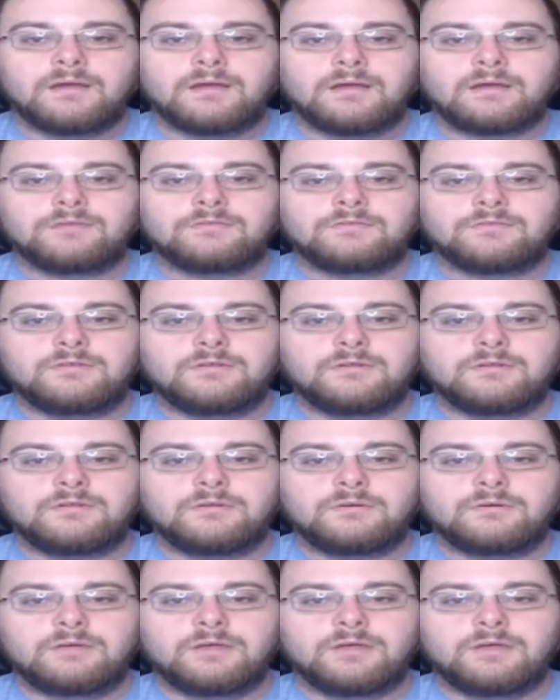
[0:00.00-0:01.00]
I still
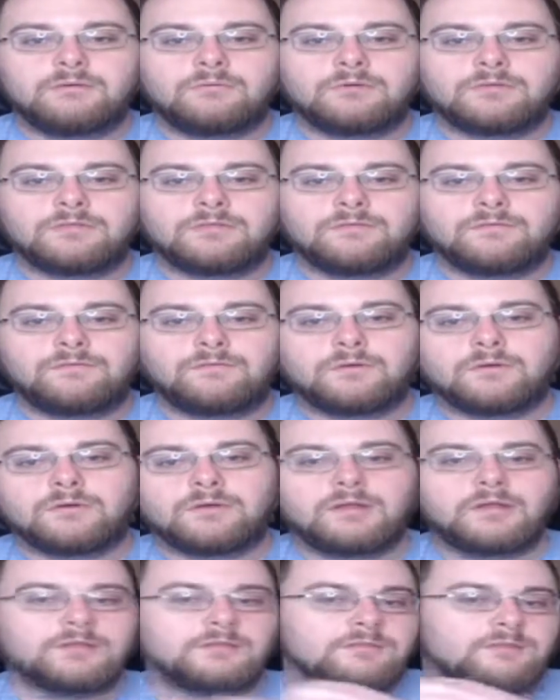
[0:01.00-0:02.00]
don't get what the four
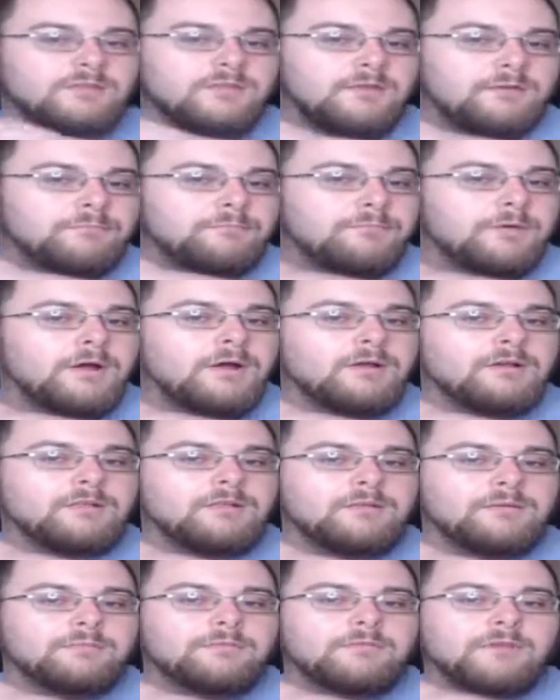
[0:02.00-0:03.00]
knights of the
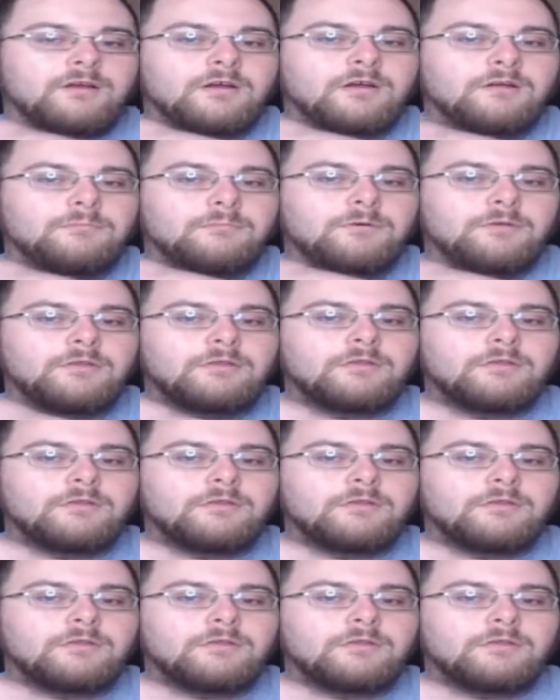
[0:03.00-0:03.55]
apocalypse are, but